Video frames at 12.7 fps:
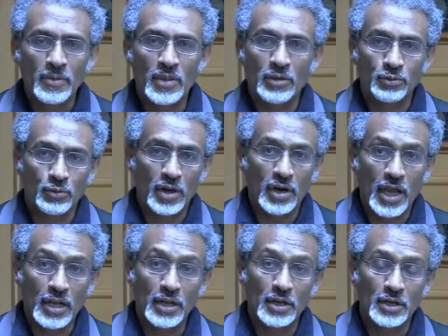That's where
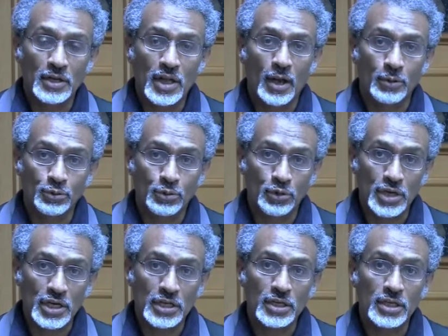I learned how to
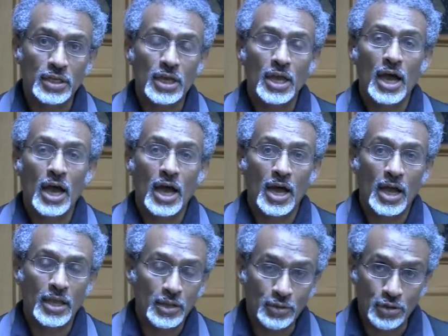read
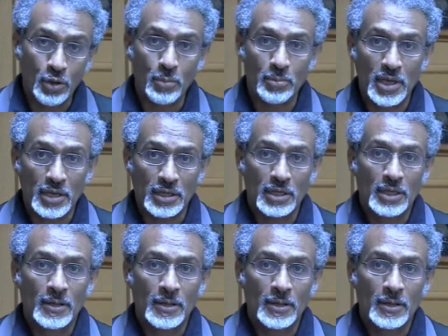Ethiopian.